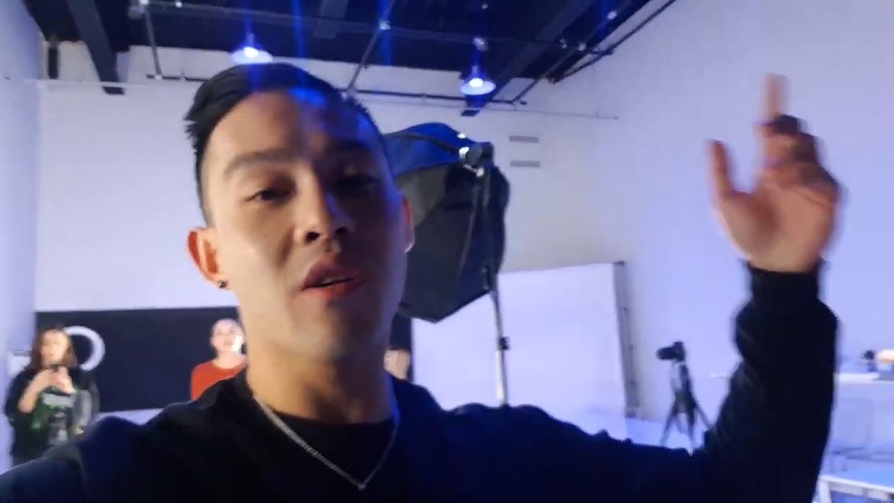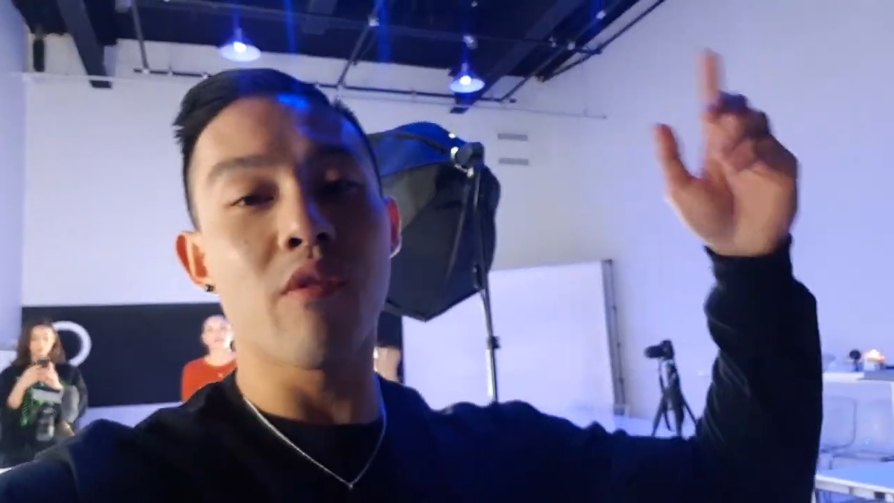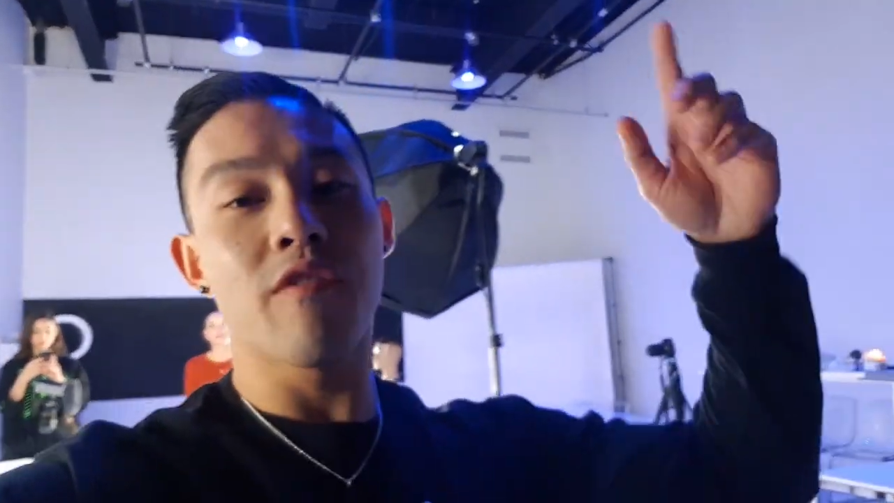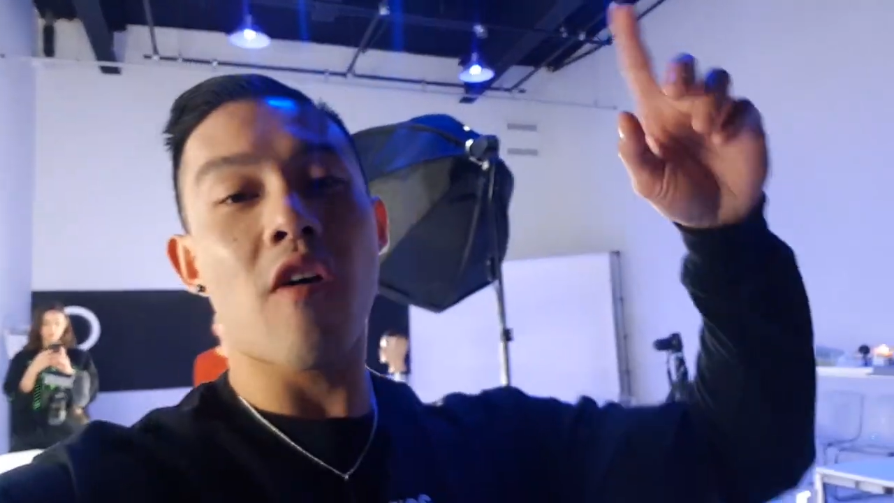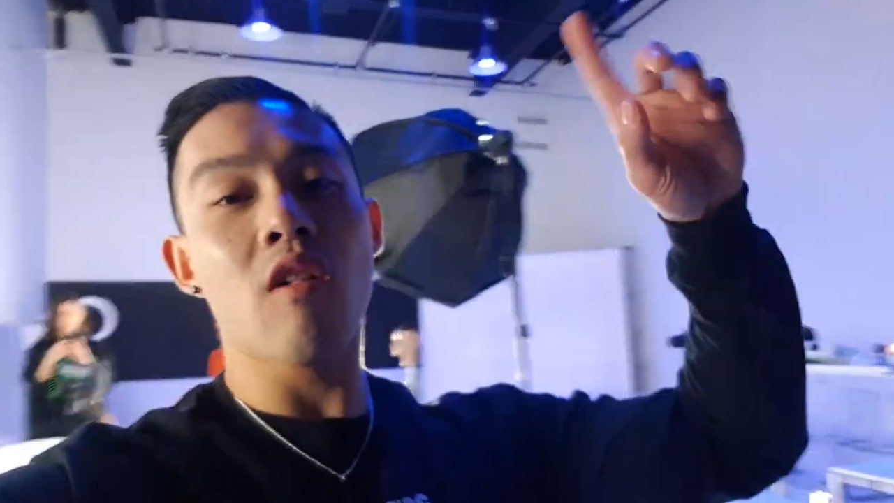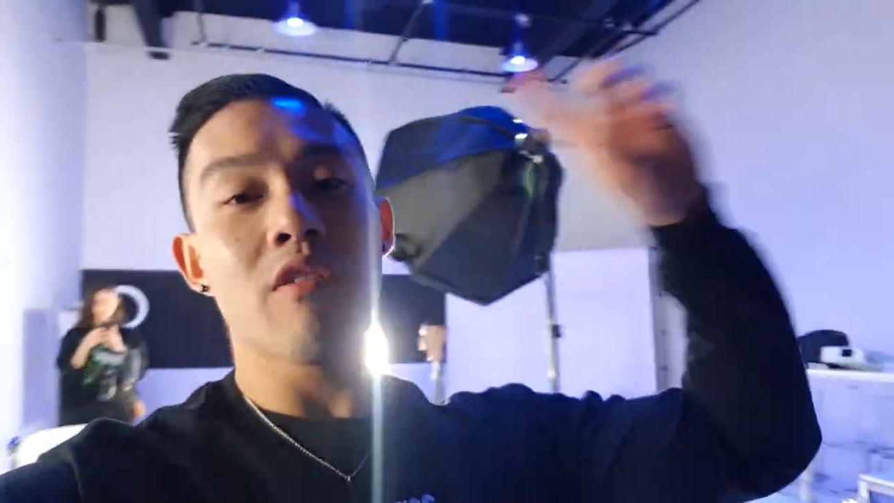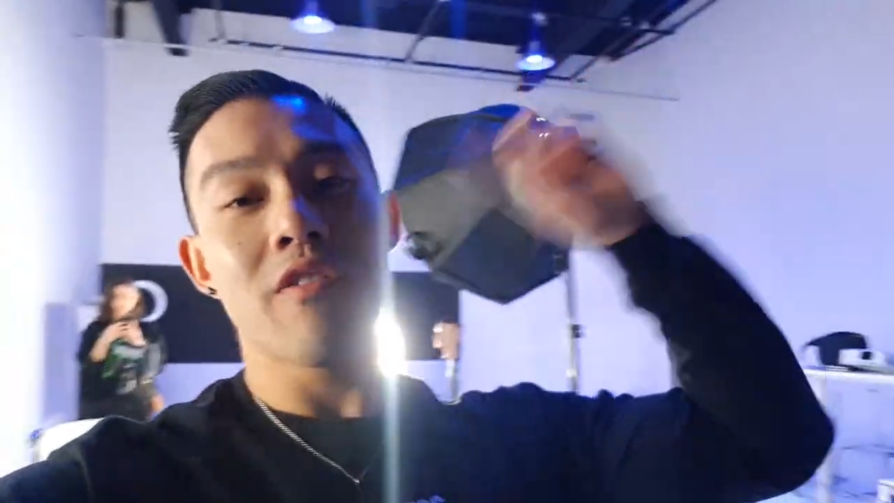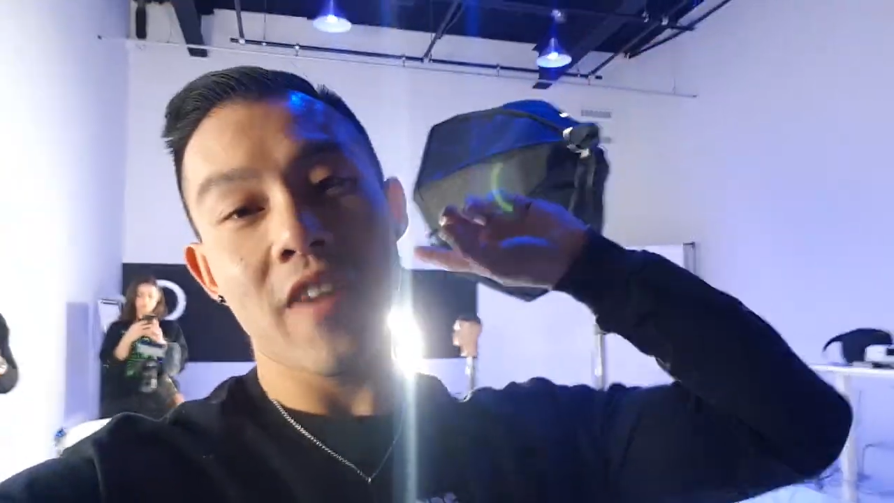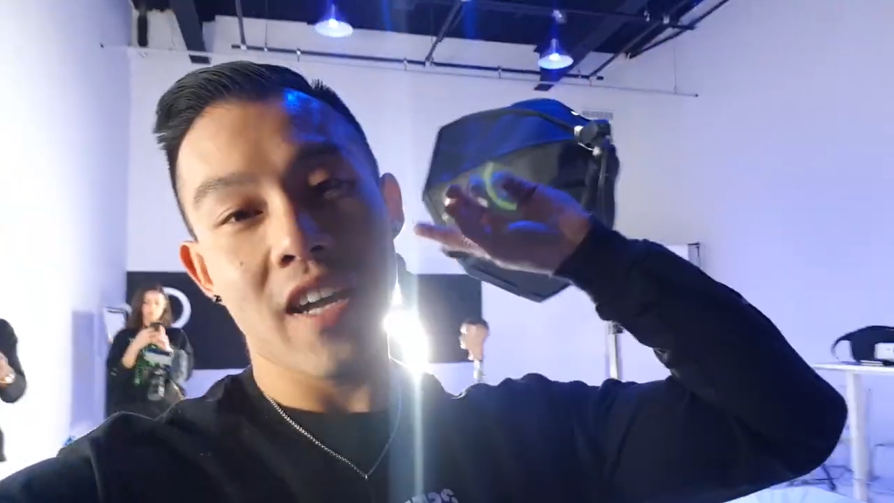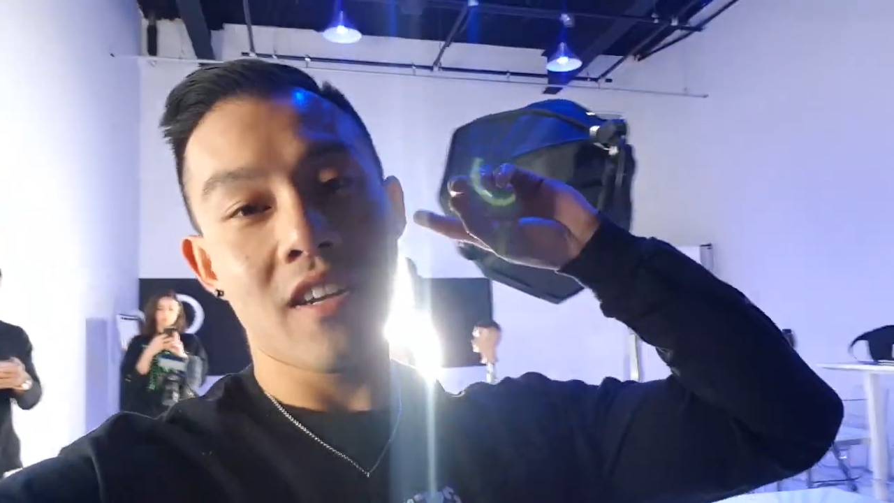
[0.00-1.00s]
go follow
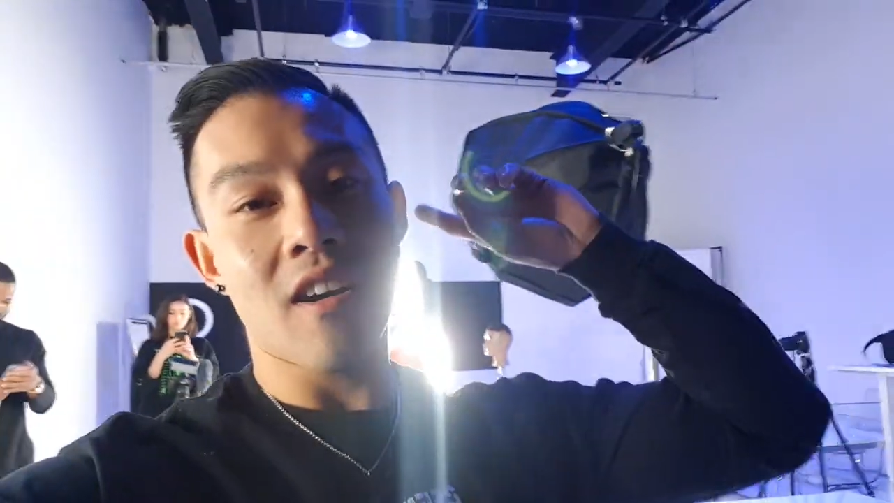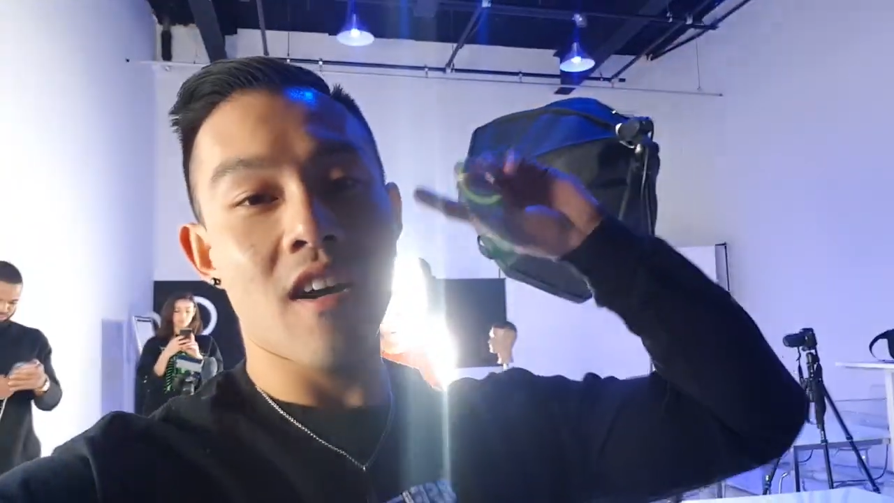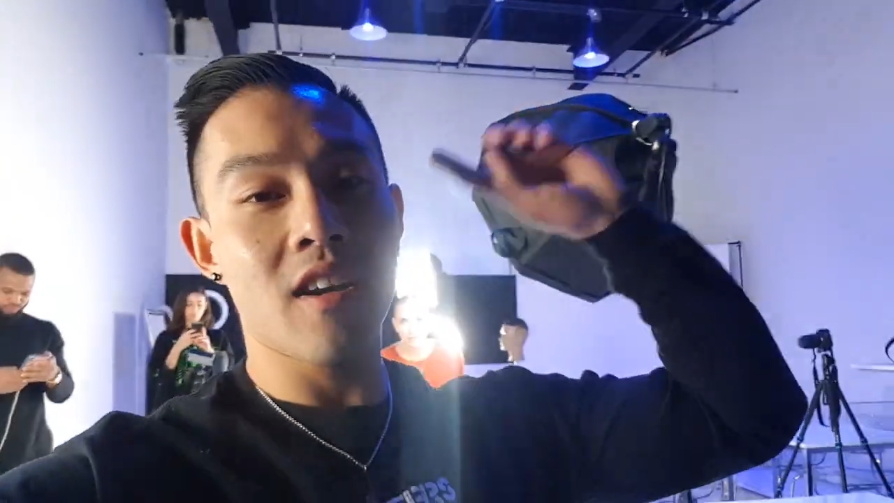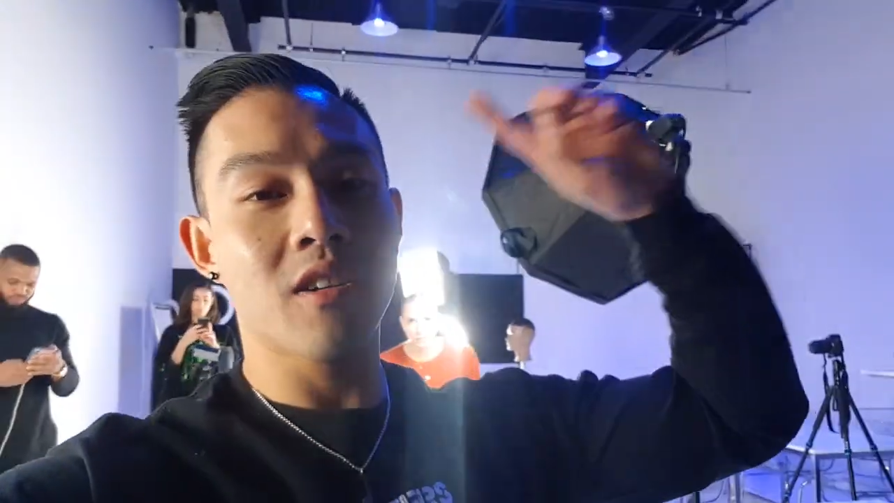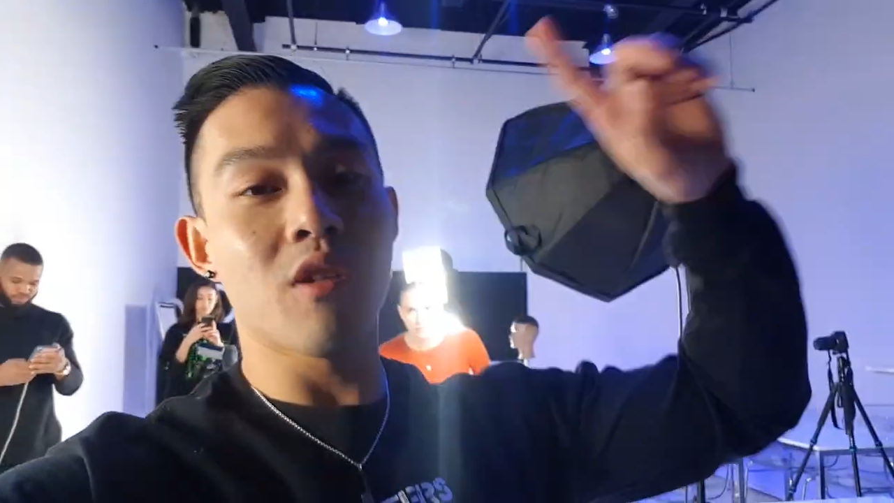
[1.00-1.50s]
Fade God, go